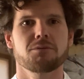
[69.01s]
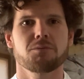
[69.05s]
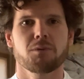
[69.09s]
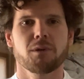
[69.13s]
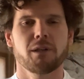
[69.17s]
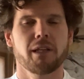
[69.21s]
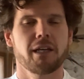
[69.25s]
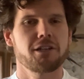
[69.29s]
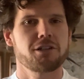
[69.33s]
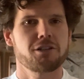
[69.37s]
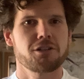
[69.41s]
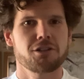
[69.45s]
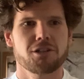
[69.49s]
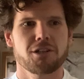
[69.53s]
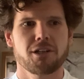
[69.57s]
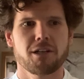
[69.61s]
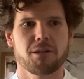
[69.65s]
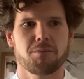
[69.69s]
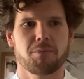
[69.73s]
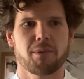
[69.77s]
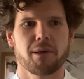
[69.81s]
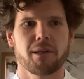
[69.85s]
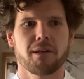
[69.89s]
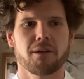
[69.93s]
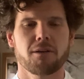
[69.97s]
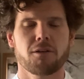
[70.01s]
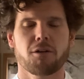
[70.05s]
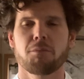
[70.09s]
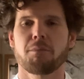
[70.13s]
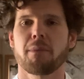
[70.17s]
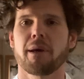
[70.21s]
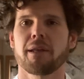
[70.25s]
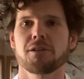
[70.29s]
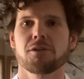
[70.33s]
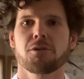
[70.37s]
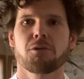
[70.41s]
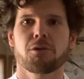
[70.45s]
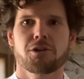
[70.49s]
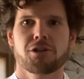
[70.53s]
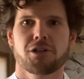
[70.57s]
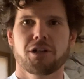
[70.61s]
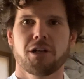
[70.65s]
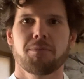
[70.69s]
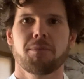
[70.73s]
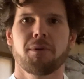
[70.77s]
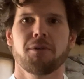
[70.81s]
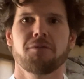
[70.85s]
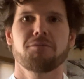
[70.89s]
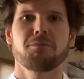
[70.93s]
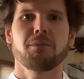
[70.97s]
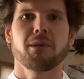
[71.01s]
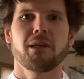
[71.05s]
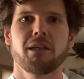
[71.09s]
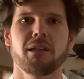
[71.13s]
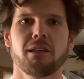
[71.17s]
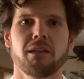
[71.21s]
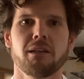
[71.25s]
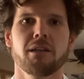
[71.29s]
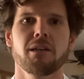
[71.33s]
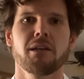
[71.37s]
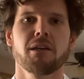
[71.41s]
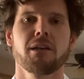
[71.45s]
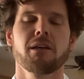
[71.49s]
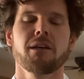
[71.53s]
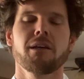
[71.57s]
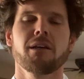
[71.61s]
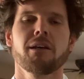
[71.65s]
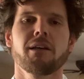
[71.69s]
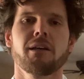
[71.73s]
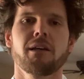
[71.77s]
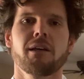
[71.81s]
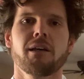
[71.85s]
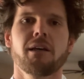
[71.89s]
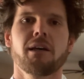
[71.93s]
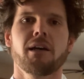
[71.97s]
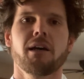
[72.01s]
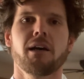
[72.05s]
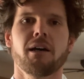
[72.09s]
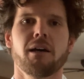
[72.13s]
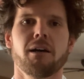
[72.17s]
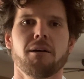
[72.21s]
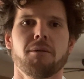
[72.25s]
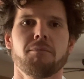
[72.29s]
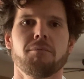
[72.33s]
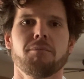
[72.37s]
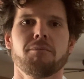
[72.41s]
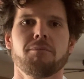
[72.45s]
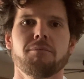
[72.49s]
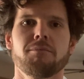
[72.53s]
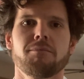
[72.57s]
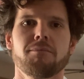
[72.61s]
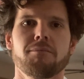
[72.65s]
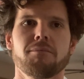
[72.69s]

relationship and her mentorship of me um,